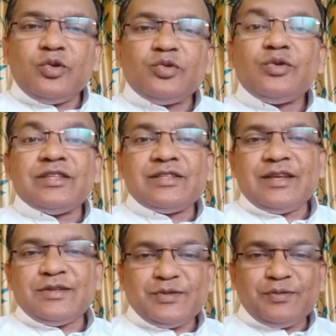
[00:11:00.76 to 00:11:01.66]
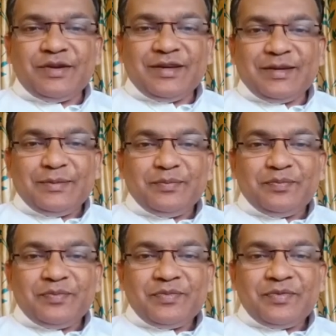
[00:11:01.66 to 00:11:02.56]
also dissatisfied.
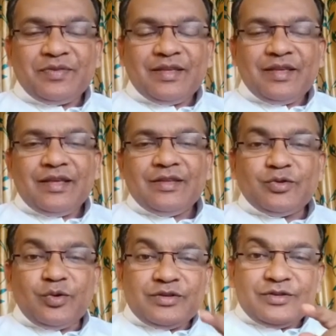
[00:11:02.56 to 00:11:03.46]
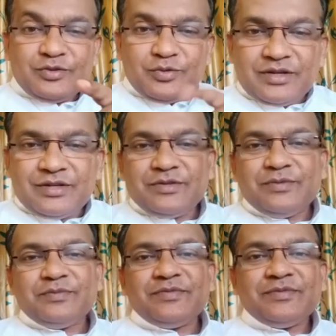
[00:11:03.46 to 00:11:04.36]
Choice is yours.